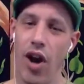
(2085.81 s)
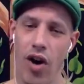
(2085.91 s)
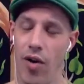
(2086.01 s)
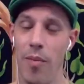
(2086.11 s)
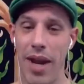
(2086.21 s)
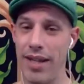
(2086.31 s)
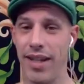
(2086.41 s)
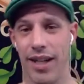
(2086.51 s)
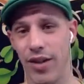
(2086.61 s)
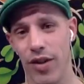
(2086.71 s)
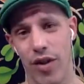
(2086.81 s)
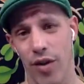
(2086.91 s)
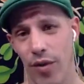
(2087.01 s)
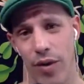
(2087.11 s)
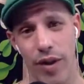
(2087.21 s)
are amazing and
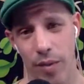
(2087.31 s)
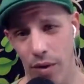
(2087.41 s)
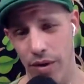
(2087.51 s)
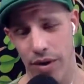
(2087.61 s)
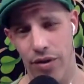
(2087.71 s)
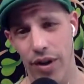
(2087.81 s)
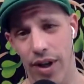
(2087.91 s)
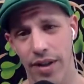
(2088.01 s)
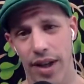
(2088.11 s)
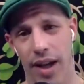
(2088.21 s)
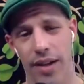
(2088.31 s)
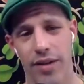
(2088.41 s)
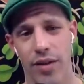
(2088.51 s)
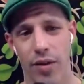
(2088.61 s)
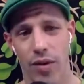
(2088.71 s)
deserve all the awards that you guys get.
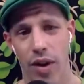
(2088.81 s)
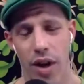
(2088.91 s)
So,